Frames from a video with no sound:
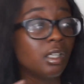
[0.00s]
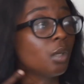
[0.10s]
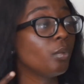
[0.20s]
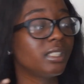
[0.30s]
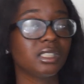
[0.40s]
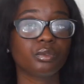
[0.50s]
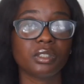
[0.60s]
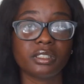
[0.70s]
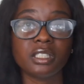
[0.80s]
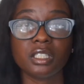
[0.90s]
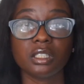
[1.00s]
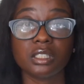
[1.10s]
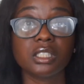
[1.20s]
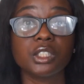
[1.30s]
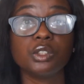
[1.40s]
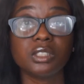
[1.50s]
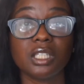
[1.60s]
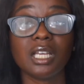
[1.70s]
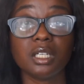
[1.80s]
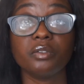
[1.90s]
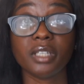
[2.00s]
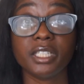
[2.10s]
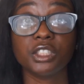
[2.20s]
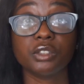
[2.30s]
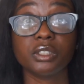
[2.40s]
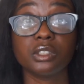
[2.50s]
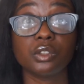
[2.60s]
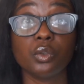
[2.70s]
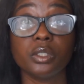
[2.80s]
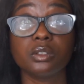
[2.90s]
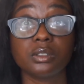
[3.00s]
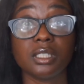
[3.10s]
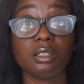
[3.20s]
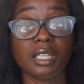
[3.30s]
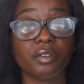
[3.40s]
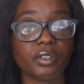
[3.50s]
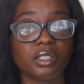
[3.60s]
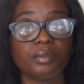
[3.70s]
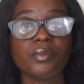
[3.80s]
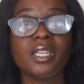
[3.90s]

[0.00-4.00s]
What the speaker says: which is ridiculous because you see a lot of Nigerians going to South Africa.